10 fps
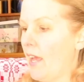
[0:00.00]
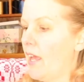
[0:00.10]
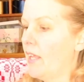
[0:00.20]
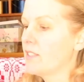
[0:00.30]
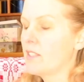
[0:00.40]

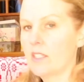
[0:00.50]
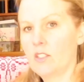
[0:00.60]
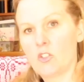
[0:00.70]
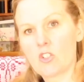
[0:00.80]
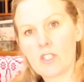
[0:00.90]
and
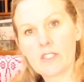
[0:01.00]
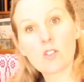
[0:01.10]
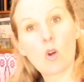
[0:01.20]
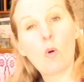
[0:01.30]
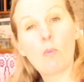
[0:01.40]
they're usually
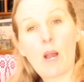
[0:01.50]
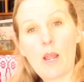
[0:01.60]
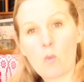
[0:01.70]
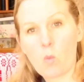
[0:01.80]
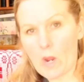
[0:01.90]
sold
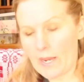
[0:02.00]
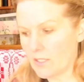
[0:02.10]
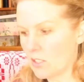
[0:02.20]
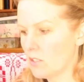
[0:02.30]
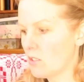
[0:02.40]
by weight.